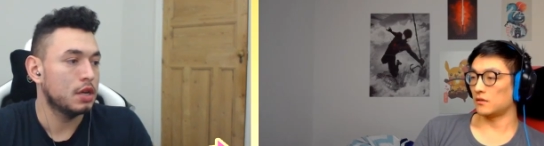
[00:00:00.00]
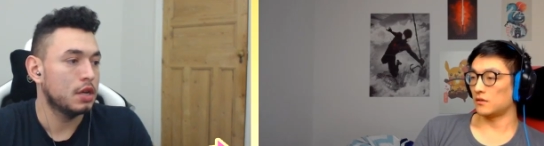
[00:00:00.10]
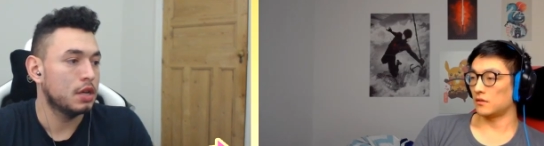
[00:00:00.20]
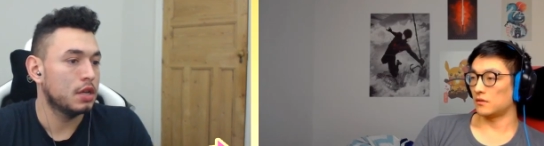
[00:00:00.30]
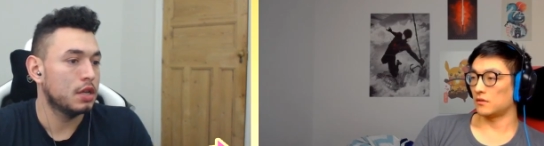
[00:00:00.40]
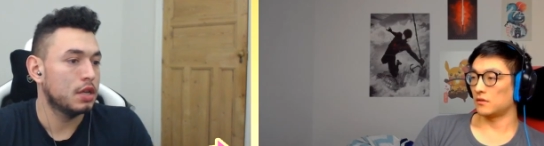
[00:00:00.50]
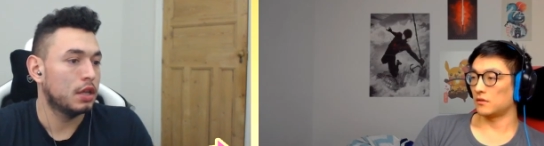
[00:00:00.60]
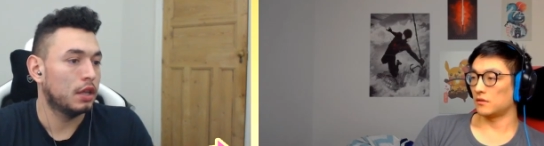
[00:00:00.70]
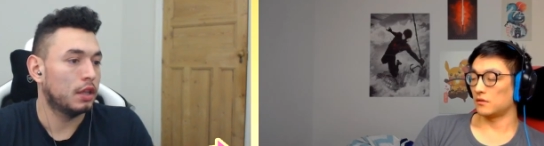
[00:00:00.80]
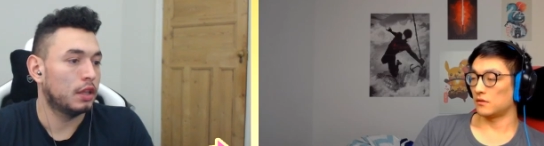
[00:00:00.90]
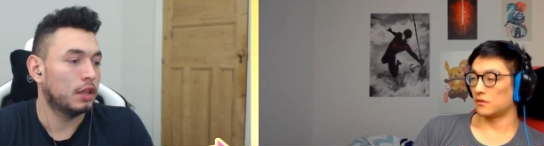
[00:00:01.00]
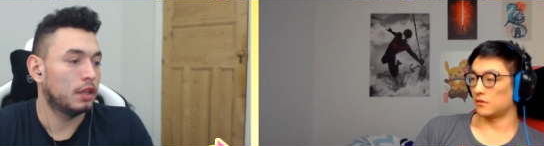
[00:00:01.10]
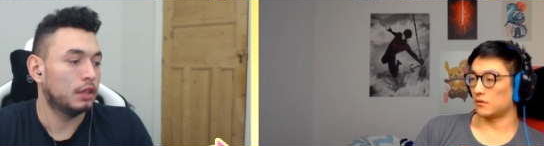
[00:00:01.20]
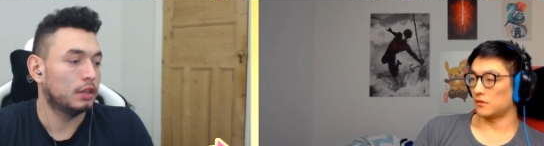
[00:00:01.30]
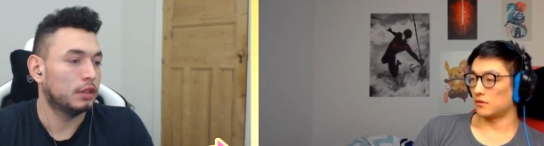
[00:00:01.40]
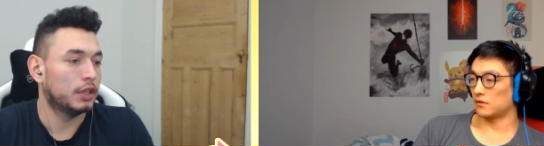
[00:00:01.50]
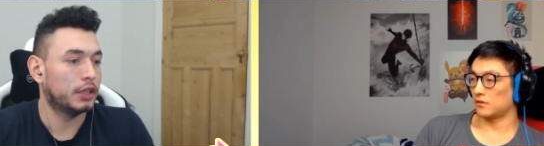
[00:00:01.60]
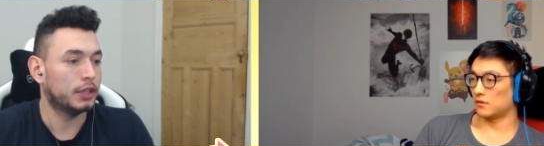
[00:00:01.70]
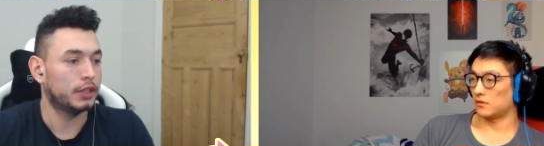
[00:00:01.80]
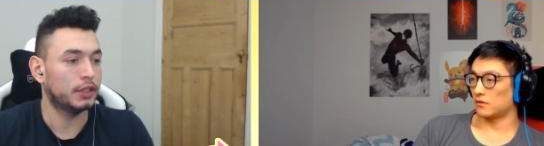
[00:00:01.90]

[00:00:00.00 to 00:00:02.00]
No one is speaking in this clip.